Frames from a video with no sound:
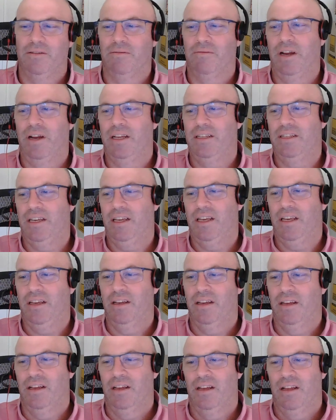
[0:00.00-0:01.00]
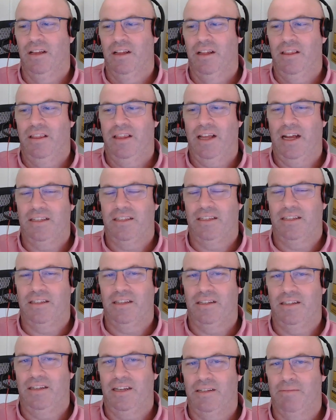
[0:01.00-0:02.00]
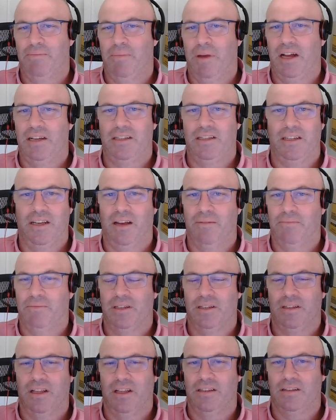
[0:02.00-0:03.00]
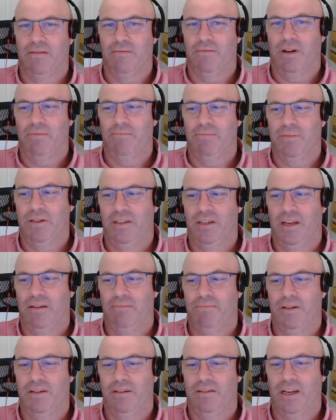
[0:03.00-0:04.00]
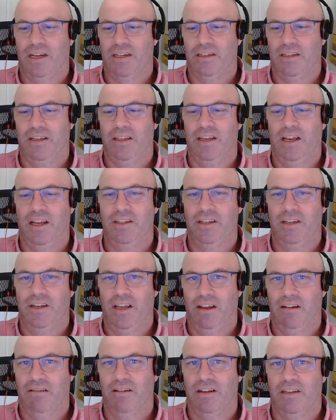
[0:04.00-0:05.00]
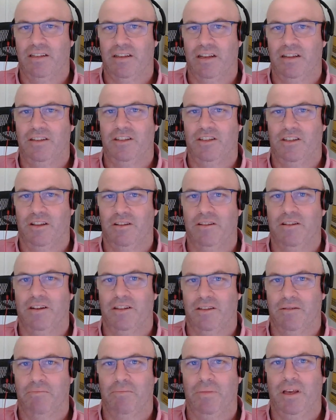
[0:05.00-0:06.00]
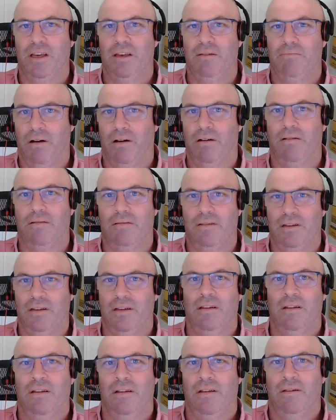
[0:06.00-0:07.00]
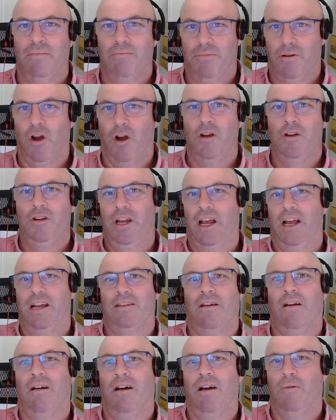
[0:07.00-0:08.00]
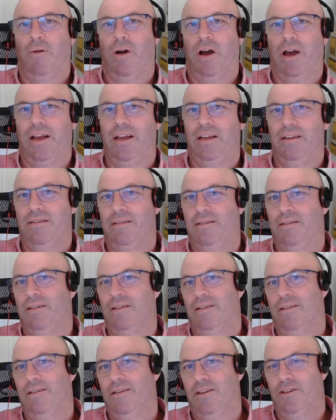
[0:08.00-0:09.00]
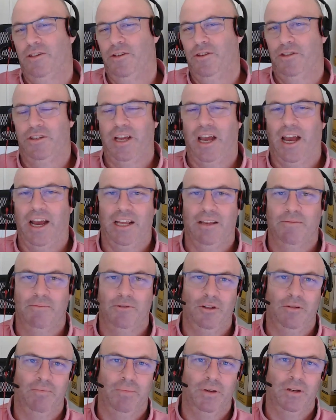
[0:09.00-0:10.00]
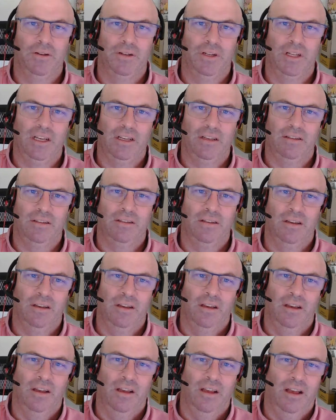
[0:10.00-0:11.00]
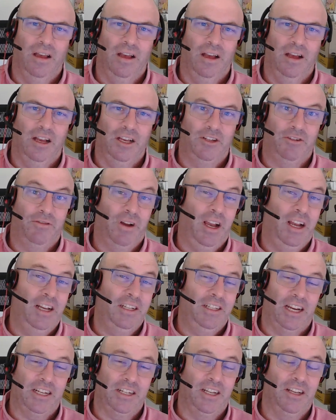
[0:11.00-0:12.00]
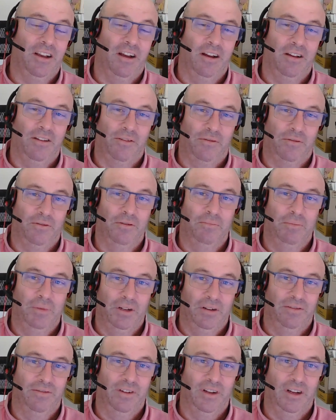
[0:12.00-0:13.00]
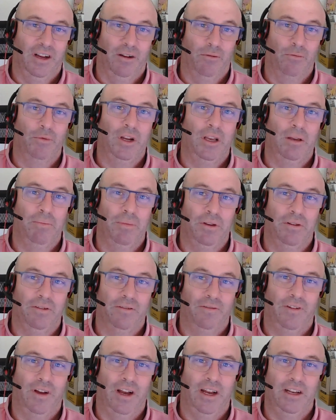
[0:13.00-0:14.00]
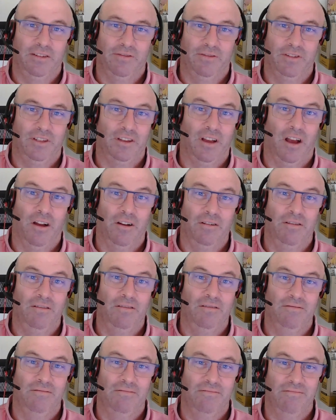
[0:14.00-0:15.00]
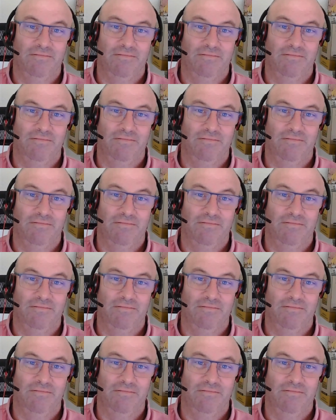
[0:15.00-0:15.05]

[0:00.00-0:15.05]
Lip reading: of resi, that's just marginally up, just less than 1%. But it's actually the engineering. So this is like the big bulk projects, highways, new stadiums, new buildings. Australia is actually going through a bit of a rebuild phase of its own